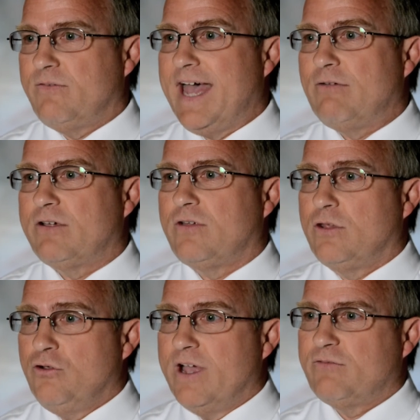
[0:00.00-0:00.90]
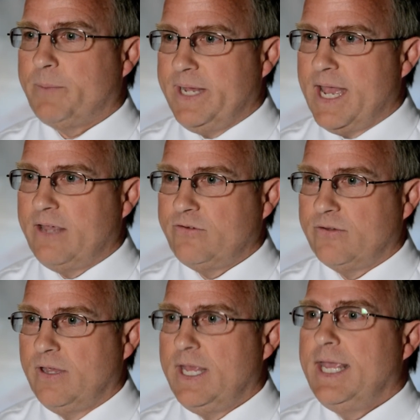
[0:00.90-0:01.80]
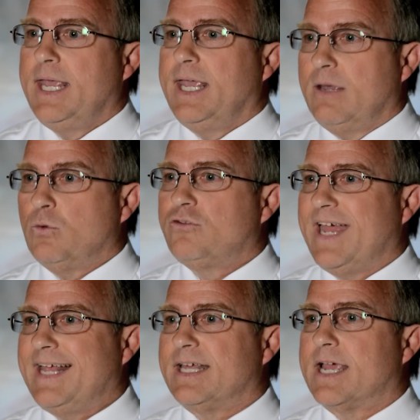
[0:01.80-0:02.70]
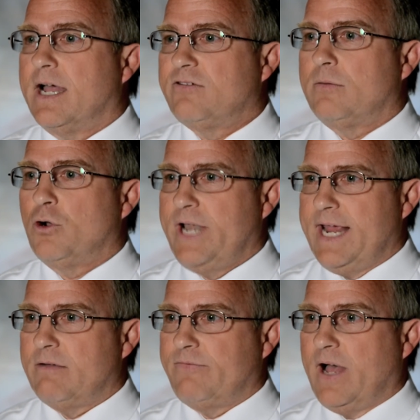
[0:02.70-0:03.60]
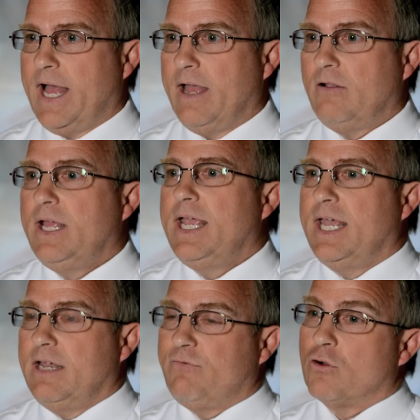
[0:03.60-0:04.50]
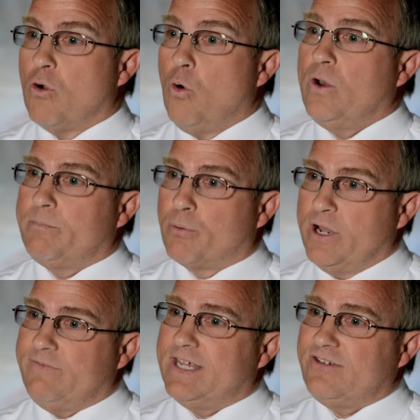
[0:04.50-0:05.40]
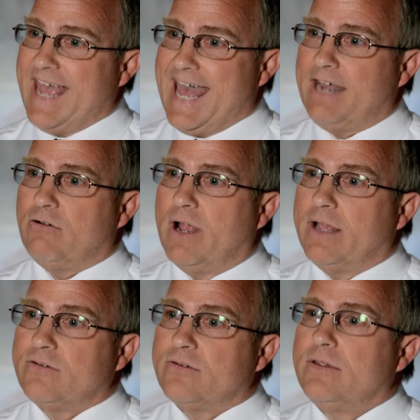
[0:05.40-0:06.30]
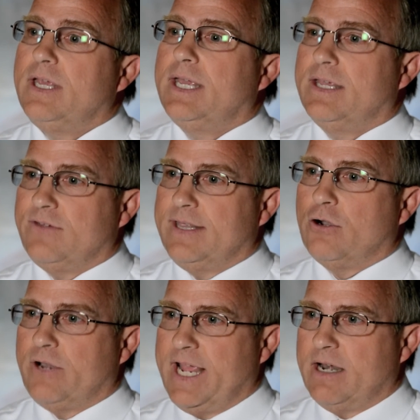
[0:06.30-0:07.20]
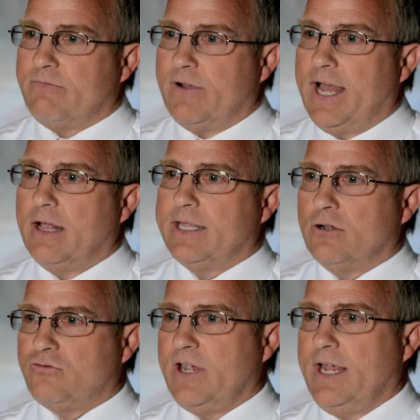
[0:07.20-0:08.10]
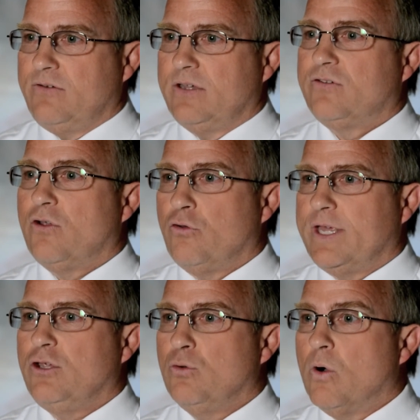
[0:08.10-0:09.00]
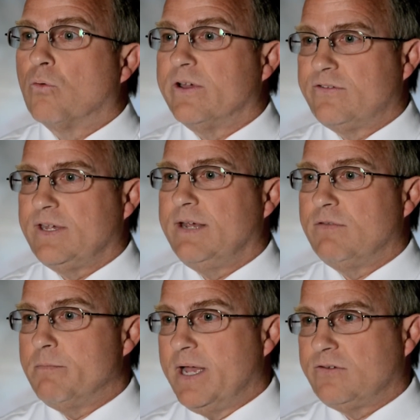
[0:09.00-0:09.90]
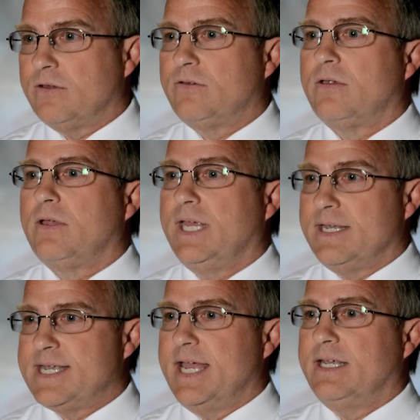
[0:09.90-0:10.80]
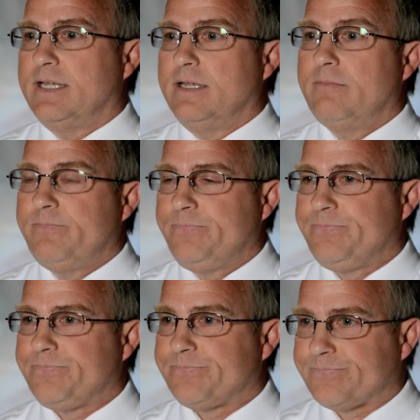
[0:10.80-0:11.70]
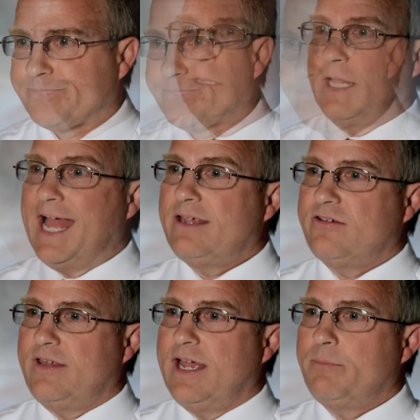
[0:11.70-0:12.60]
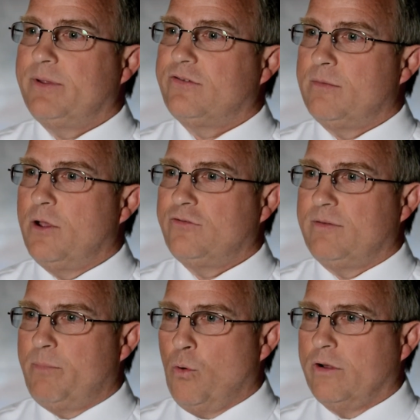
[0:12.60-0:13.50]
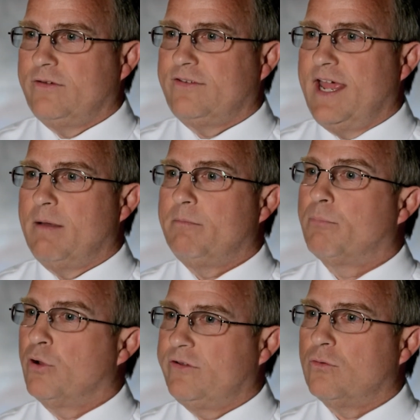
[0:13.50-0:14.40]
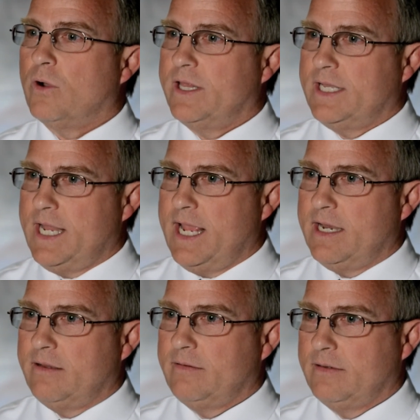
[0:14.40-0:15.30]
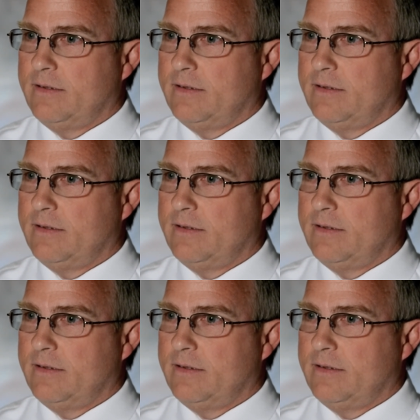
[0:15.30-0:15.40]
of address to the USPS, it will take the customer data file, and if your old previous address is in their data file, it'll change it so that you will receive the message intended. The last step is the most important step, pre-sorting the data.